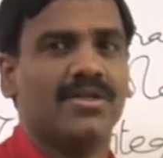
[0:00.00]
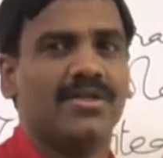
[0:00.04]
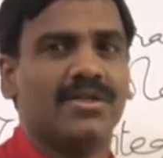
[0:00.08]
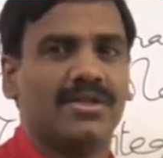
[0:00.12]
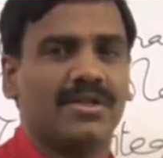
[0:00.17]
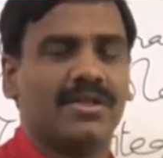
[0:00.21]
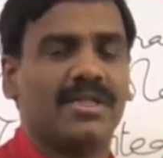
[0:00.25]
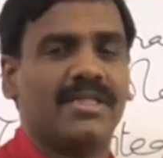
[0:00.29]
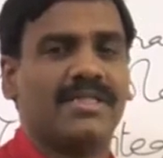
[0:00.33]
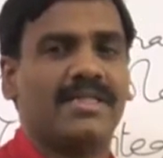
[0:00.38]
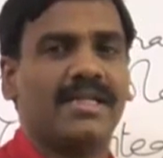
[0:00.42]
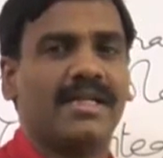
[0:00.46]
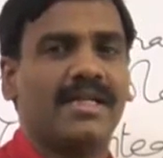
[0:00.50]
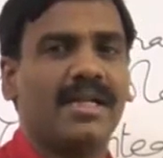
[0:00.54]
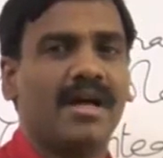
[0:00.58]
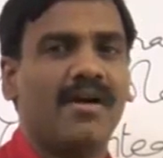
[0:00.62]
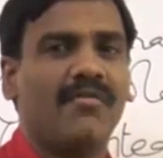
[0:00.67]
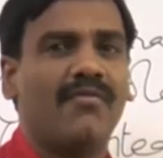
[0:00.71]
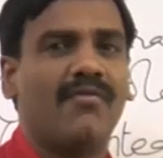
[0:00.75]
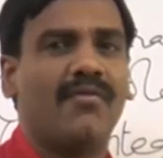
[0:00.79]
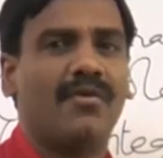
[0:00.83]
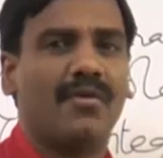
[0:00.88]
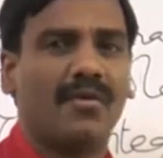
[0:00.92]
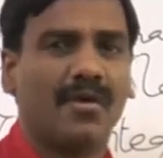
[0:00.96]
So the set
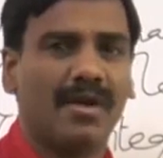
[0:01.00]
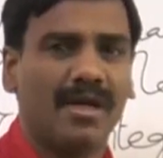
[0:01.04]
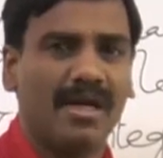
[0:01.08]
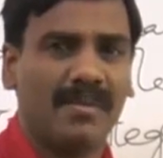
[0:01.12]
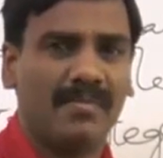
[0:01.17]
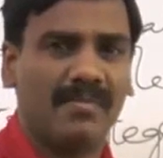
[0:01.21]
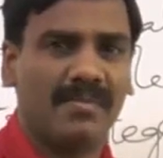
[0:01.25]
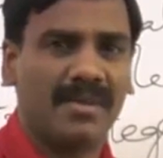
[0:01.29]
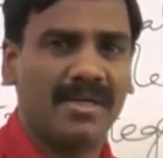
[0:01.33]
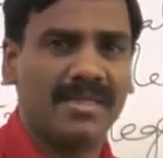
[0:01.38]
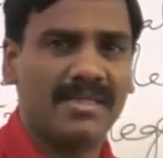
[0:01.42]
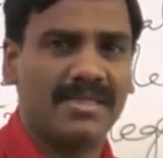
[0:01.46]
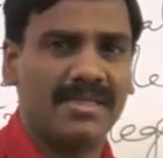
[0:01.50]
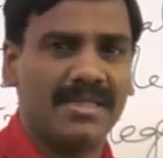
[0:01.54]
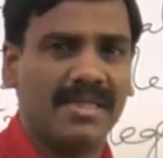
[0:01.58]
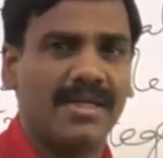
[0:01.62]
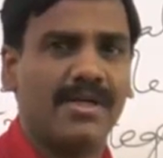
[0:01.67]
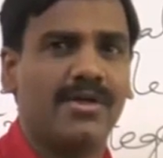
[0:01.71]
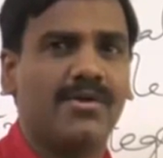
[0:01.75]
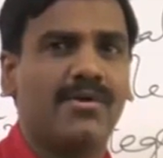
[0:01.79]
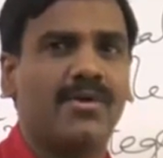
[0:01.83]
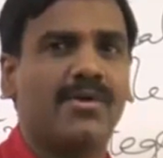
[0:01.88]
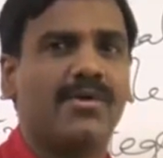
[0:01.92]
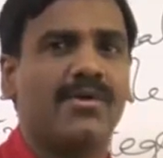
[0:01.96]
of whole numbers,
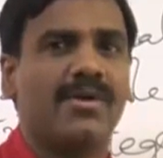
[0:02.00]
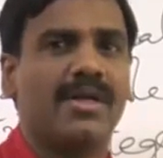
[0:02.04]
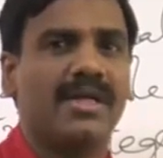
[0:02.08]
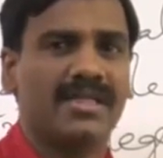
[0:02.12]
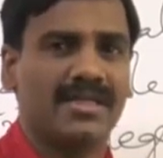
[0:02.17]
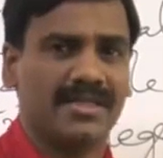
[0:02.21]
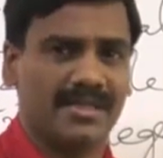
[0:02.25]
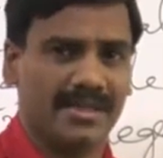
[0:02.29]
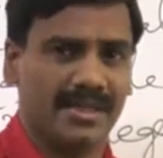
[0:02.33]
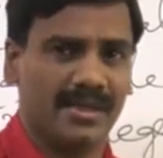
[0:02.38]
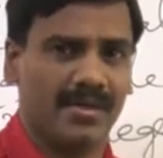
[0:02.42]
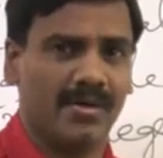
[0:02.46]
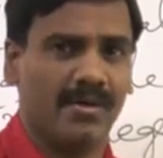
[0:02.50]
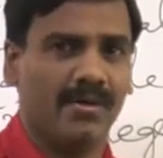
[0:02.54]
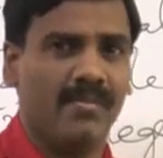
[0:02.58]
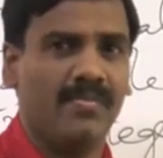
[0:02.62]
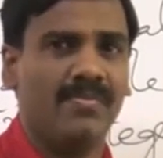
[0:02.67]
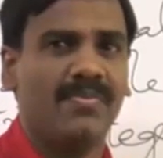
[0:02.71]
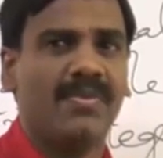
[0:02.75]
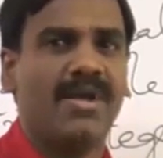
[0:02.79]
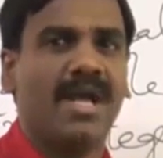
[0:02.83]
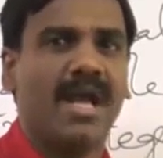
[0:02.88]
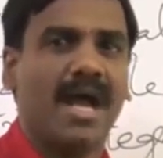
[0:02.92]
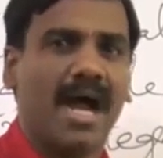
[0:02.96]
including 0
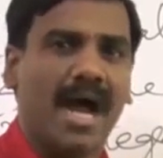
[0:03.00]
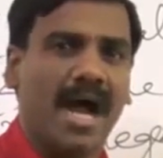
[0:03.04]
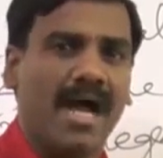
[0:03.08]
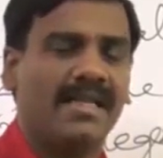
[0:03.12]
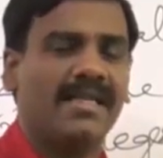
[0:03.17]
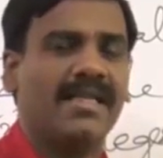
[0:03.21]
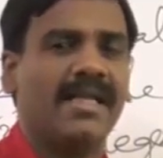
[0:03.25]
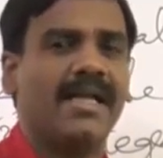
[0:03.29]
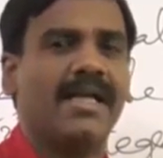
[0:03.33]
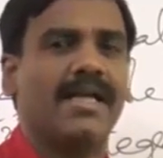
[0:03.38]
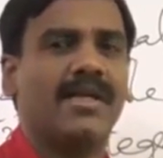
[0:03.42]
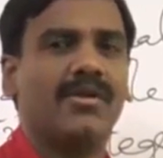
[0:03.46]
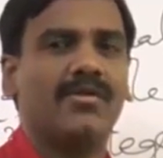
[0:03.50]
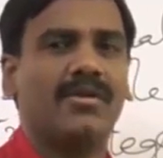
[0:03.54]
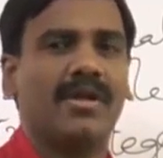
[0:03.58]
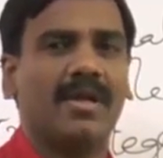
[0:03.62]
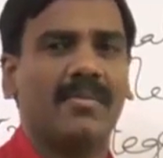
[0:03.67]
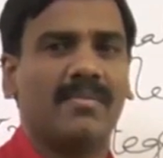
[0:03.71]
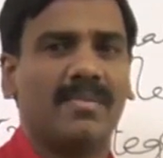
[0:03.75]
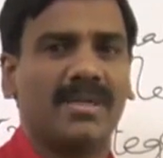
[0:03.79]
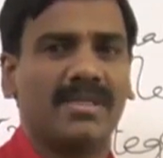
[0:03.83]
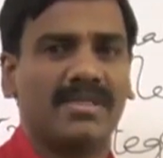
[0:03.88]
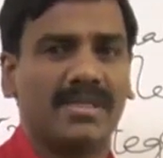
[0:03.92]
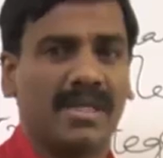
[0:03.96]
and the negative
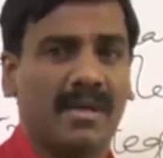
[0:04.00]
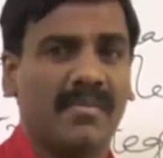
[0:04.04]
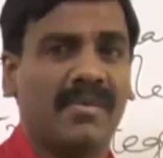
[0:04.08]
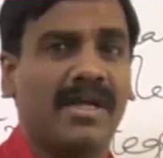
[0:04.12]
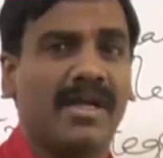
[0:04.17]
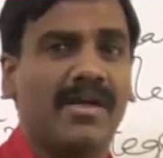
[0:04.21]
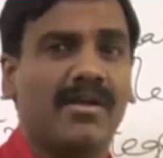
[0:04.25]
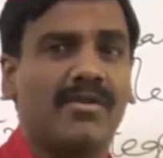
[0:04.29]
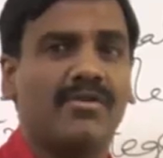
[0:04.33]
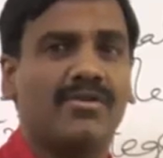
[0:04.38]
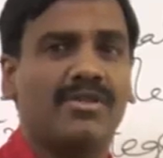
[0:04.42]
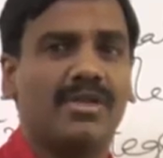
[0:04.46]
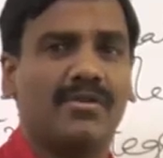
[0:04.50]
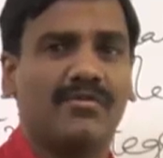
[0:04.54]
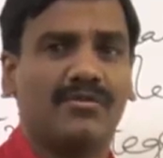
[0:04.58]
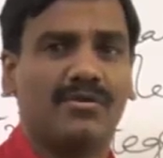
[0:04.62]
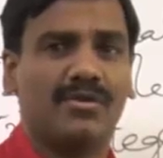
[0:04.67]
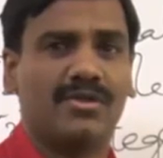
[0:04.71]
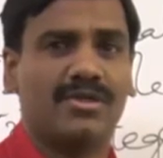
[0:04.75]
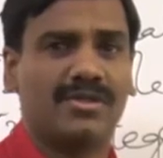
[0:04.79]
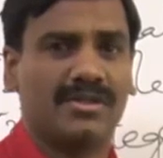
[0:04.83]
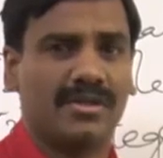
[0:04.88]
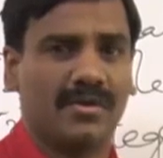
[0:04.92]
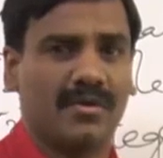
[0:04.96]
numbers, negatives of
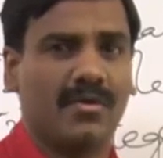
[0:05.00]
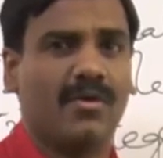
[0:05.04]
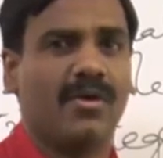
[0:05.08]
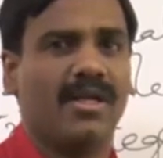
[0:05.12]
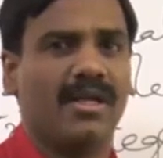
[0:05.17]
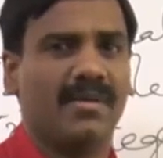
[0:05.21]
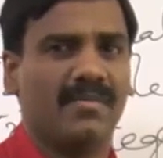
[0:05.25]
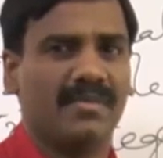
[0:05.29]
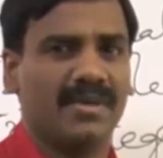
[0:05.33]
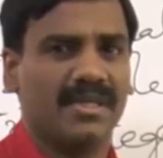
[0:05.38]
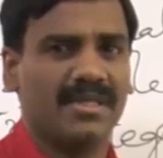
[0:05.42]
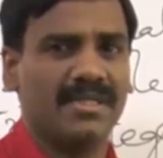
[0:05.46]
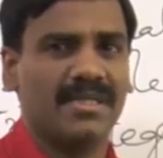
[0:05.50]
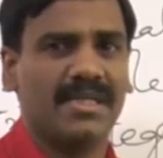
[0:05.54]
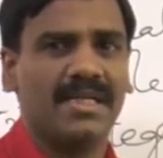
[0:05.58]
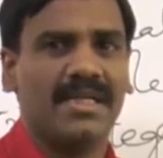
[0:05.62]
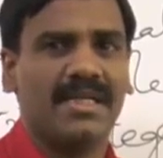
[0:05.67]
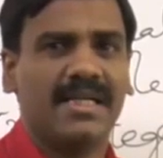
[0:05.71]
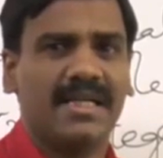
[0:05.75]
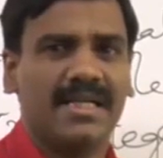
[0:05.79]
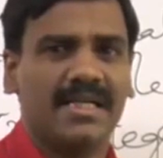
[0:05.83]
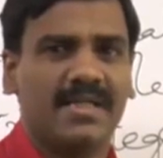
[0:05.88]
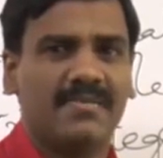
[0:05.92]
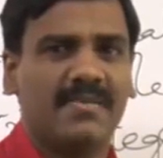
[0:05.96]
those whole numbers,
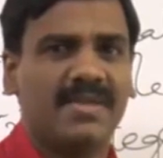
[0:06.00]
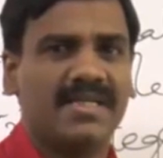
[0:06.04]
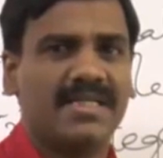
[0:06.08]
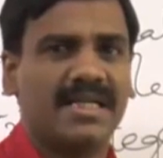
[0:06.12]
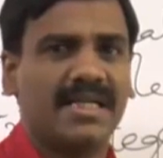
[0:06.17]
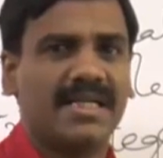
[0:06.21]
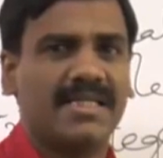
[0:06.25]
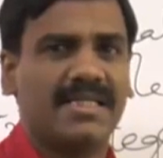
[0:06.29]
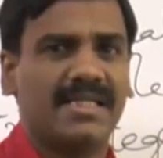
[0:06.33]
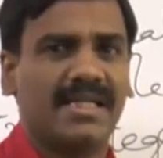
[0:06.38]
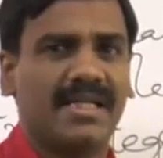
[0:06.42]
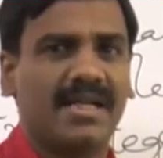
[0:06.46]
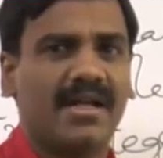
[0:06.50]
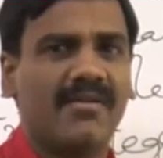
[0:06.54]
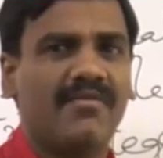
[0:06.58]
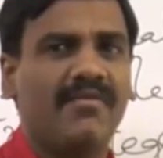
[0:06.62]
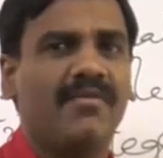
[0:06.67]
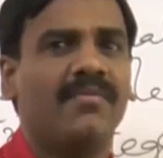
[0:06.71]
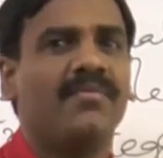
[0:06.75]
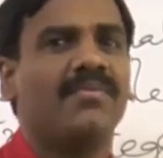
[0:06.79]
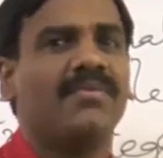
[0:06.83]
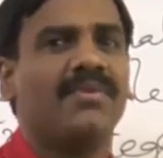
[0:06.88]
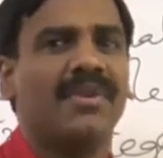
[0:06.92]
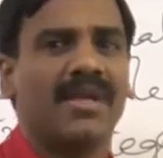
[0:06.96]
is basically set
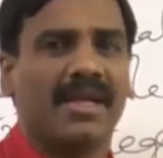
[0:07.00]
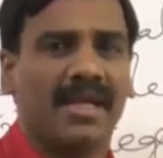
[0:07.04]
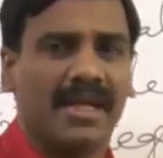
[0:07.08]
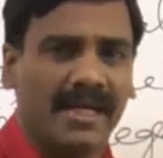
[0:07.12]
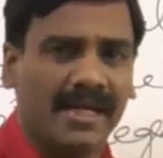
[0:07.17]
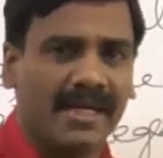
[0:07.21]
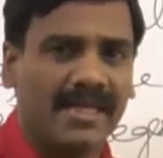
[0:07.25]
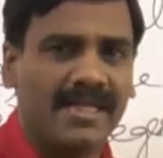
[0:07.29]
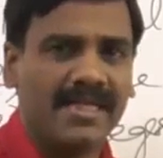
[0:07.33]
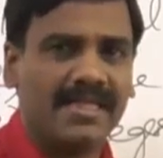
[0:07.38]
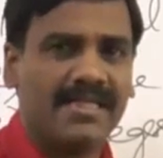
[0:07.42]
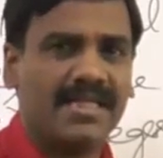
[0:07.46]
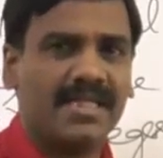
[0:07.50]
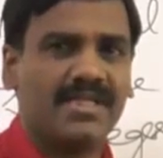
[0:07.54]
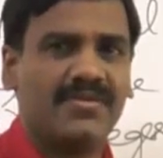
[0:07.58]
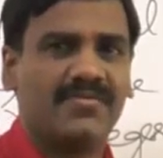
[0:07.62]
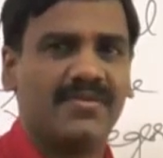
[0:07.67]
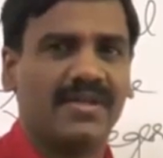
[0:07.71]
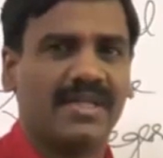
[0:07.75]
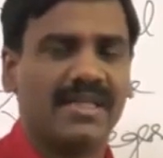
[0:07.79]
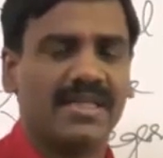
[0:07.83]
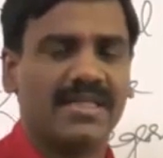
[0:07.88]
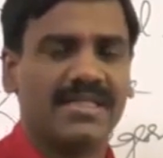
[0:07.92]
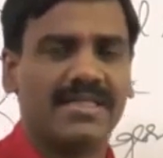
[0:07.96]
of integers,
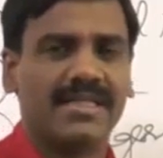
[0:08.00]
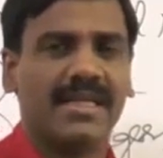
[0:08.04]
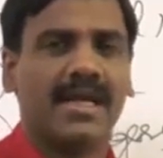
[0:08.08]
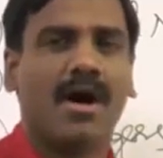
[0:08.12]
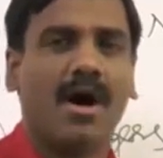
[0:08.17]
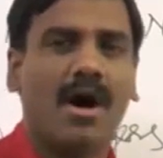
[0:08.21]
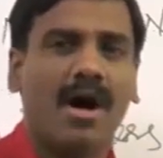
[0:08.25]
we can say.